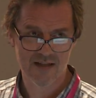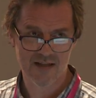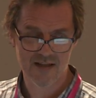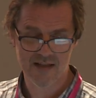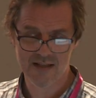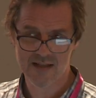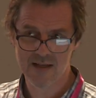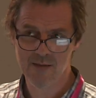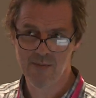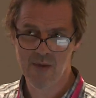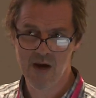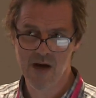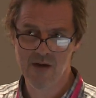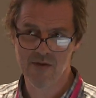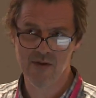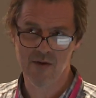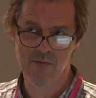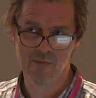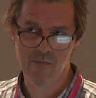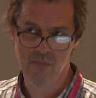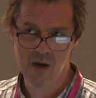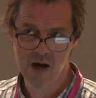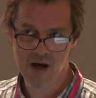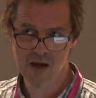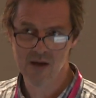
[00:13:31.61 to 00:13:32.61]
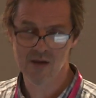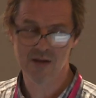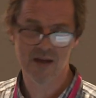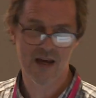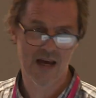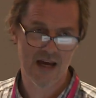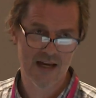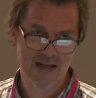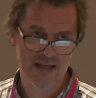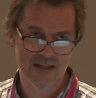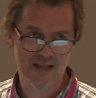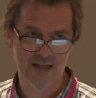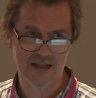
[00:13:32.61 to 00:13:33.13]
But somehow the mild
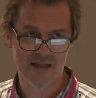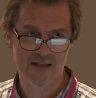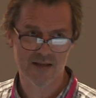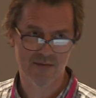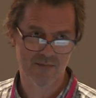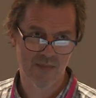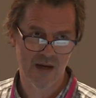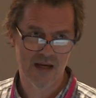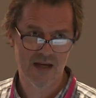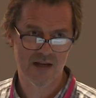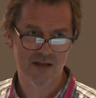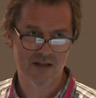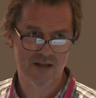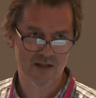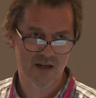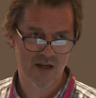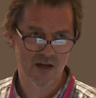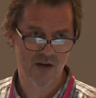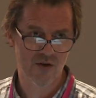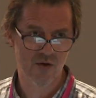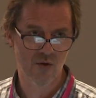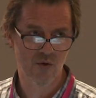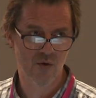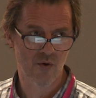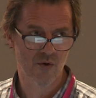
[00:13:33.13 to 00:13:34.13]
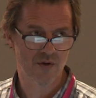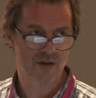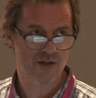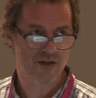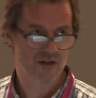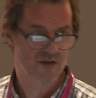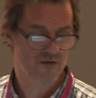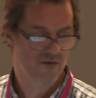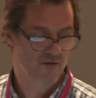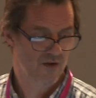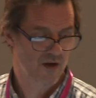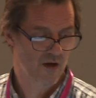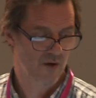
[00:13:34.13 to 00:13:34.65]
cases make us ignore the
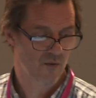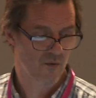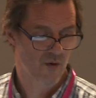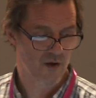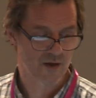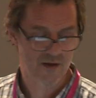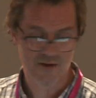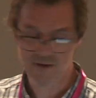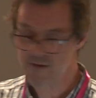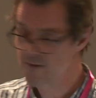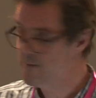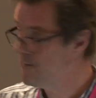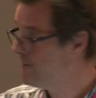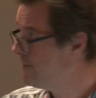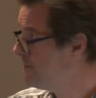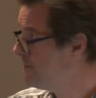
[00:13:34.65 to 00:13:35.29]
severe ones.